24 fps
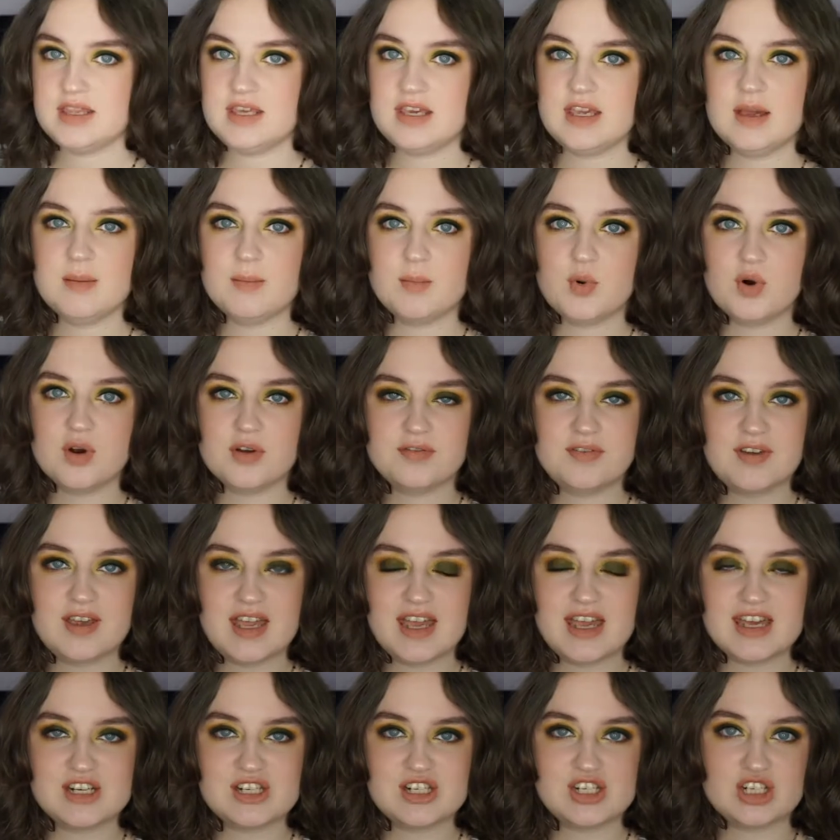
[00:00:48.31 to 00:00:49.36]
the
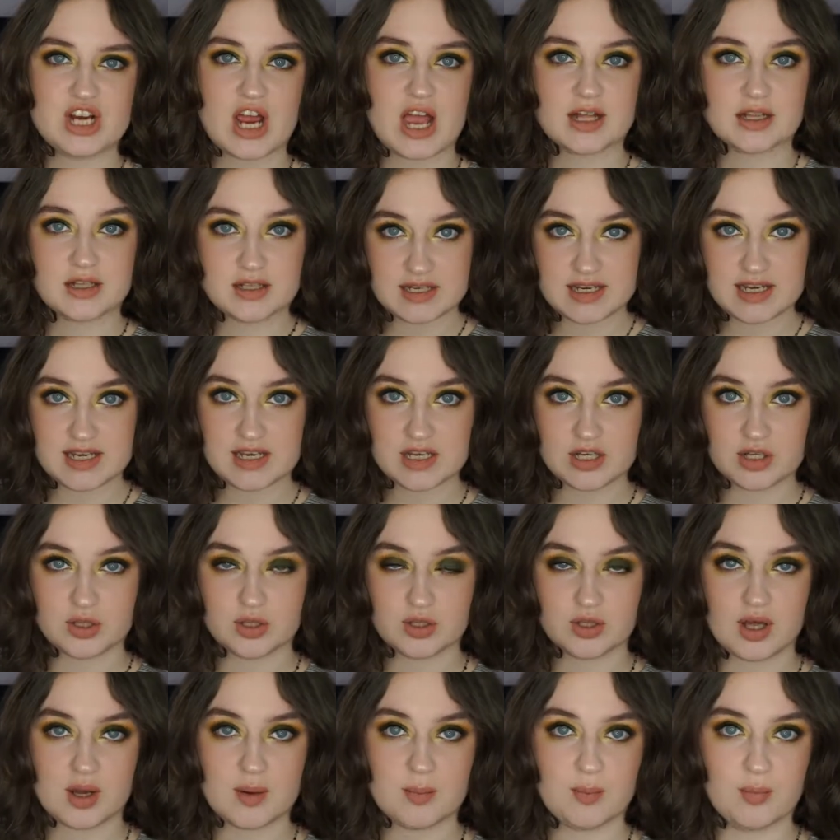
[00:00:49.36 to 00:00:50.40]
Morphe and Jaclyn
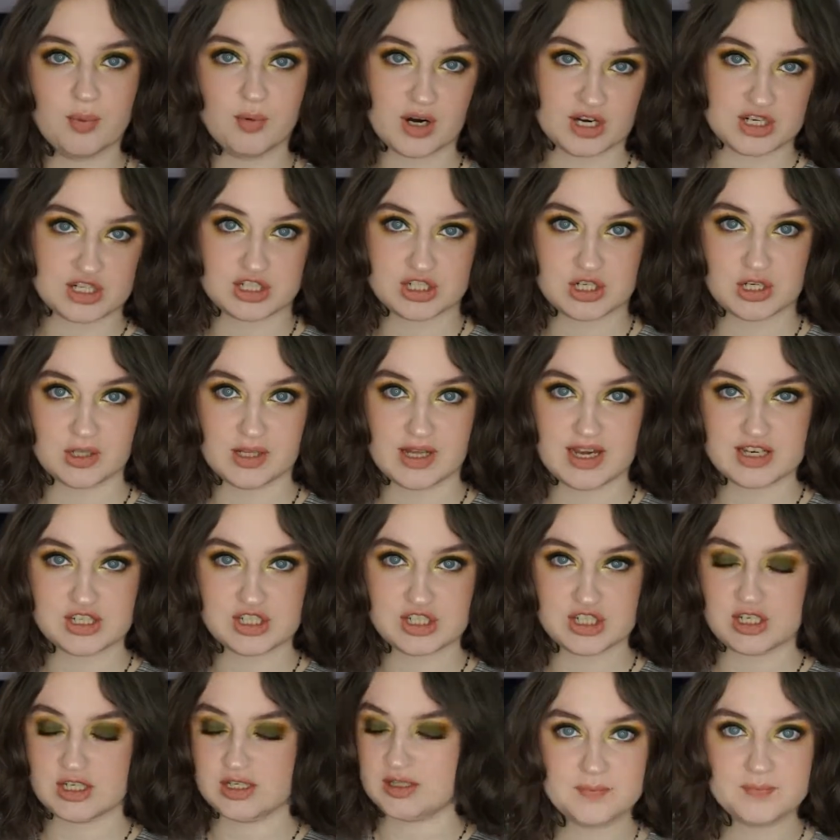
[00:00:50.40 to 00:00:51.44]
Hill brush
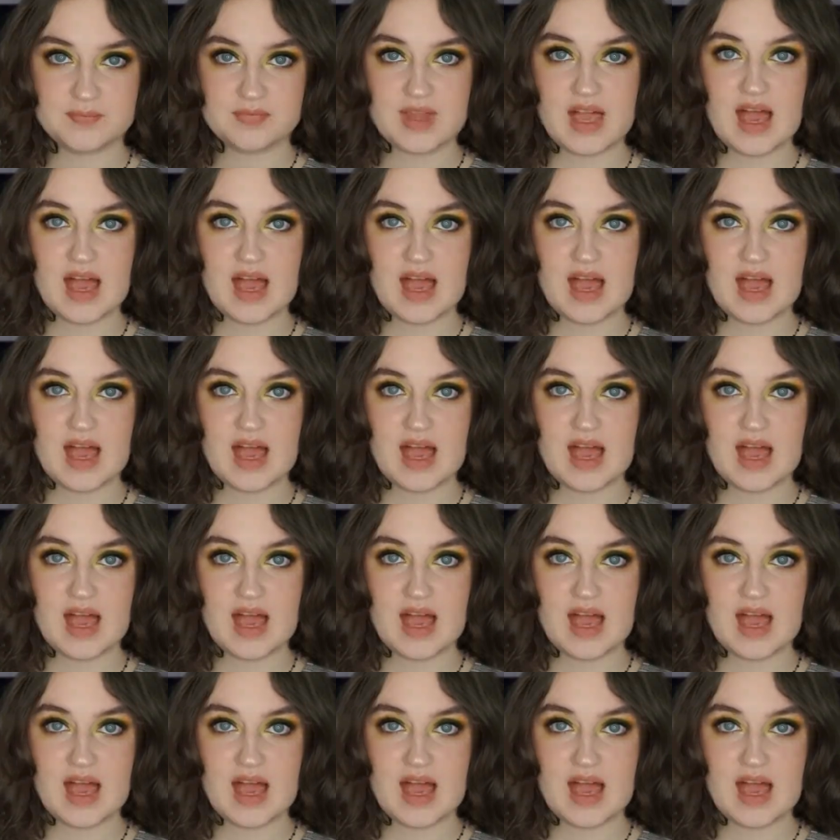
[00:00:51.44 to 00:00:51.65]
collection.